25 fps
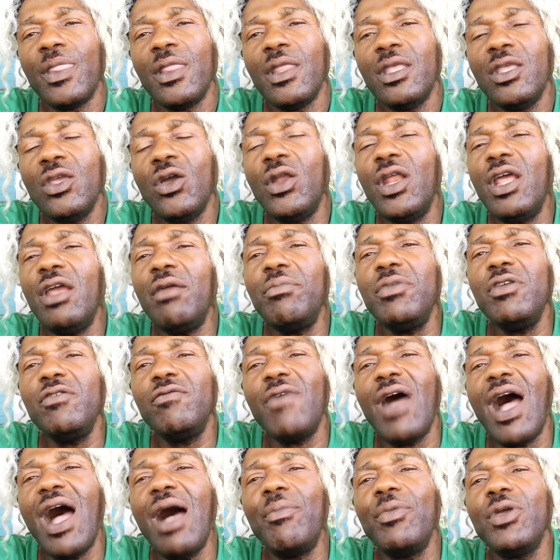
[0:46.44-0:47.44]
Yo, they be
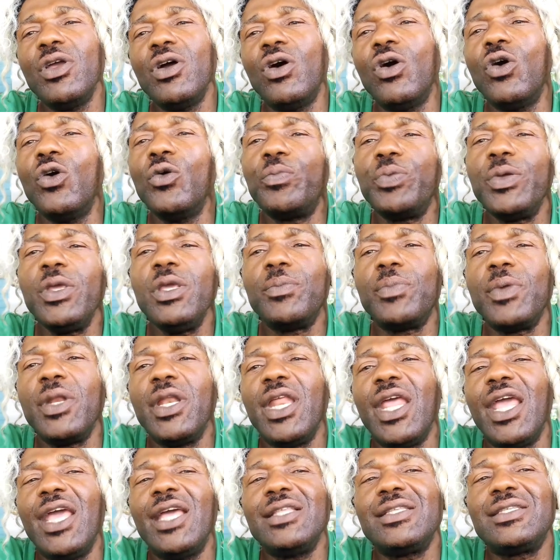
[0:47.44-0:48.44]
robbing old people
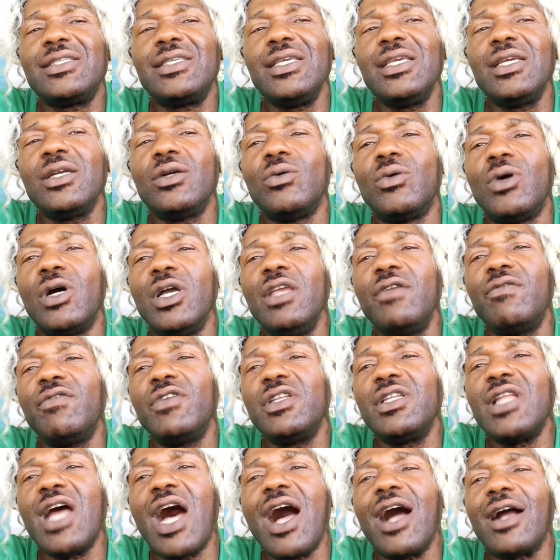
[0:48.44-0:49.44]
in Antigua, even
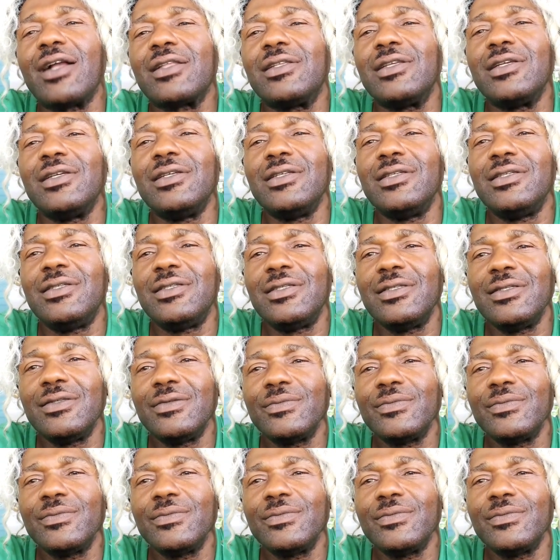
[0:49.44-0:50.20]
doctors.